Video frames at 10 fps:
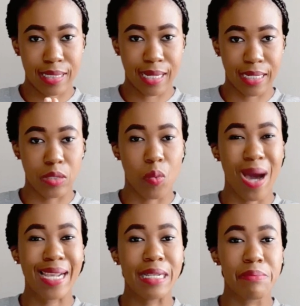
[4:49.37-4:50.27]
rate,
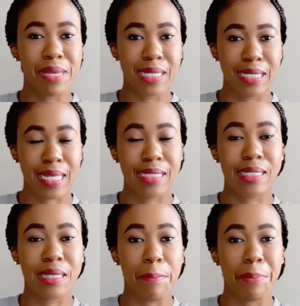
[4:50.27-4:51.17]
what it means, it's
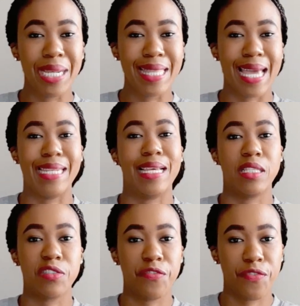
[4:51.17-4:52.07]
simply that
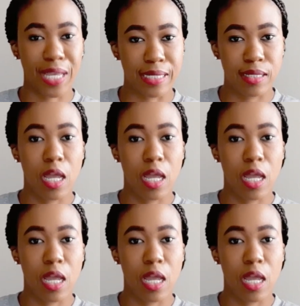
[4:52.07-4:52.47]
it's fixed.